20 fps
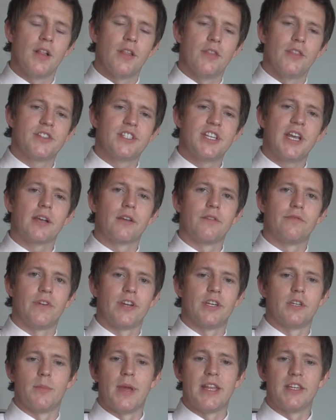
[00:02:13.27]
The second
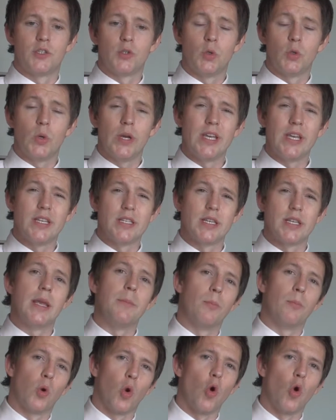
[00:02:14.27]
fundamental is
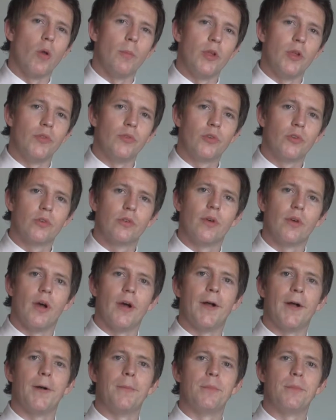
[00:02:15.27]
employment.
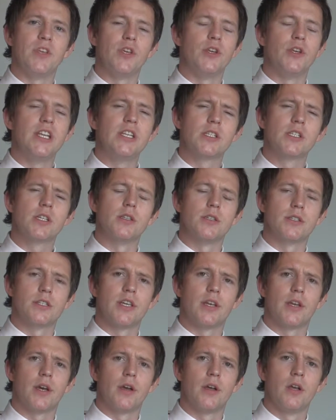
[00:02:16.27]
You need to
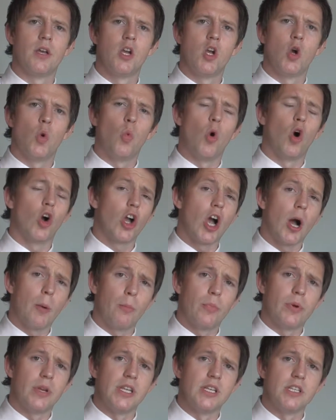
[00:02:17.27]
consider what
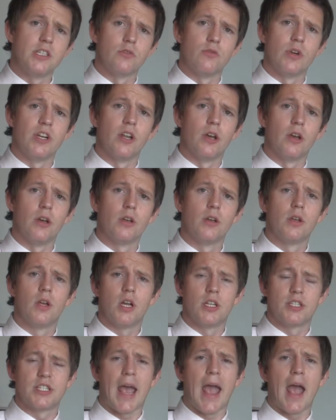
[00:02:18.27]
companies are in a
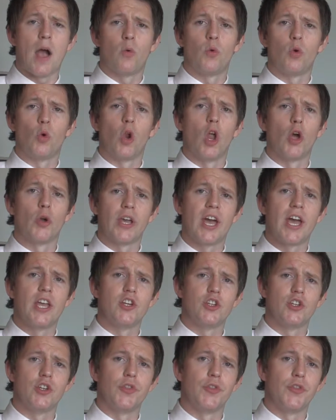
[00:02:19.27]
town or
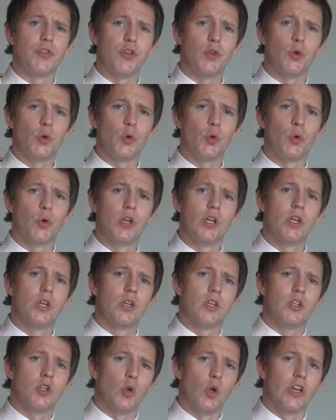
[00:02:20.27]
location that you're
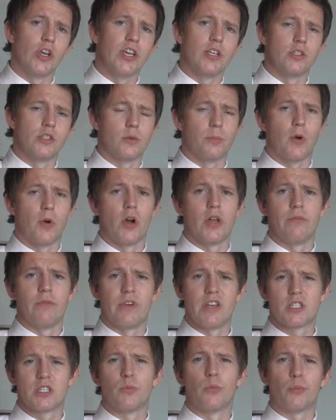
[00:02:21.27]
looking to buy
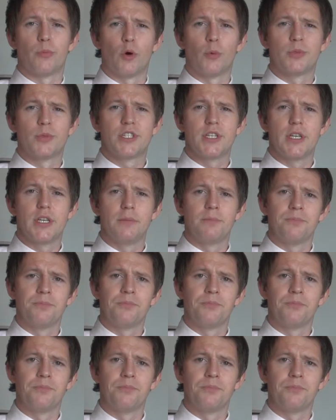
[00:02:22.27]
investment property.